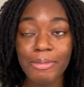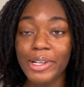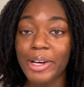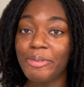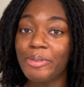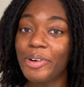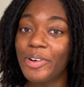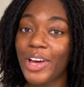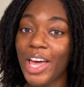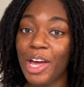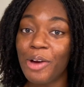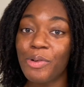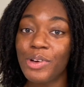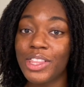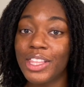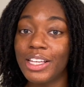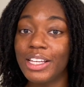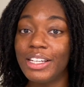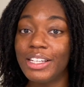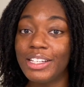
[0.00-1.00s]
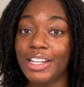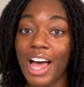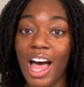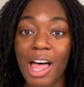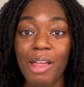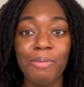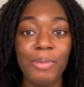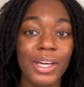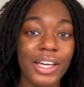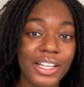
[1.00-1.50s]
I'm okay with it
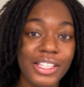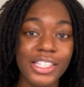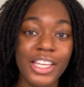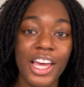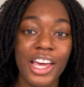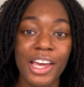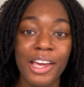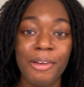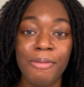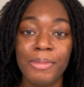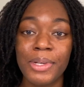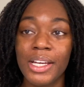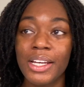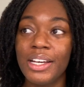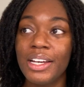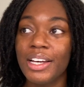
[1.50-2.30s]
not being tamed.